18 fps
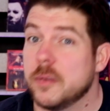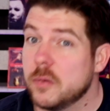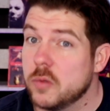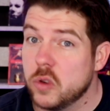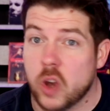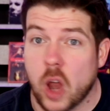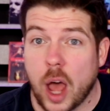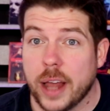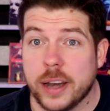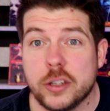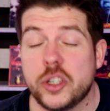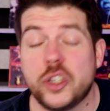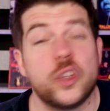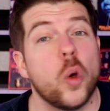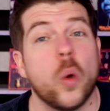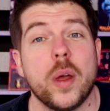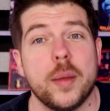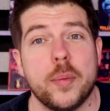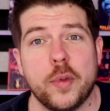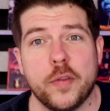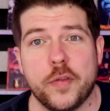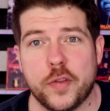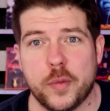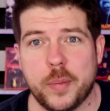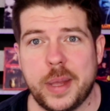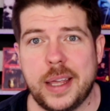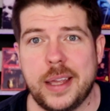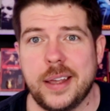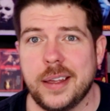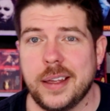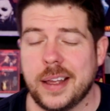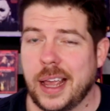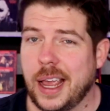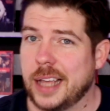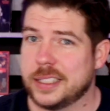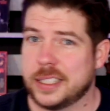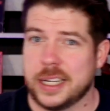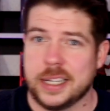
Not enjoyable for me as